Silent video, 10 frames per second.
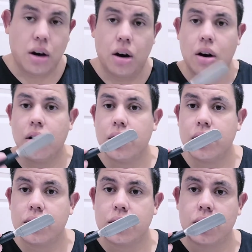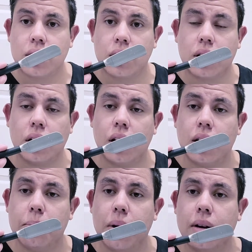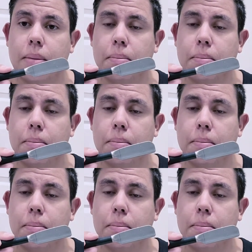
Artist Club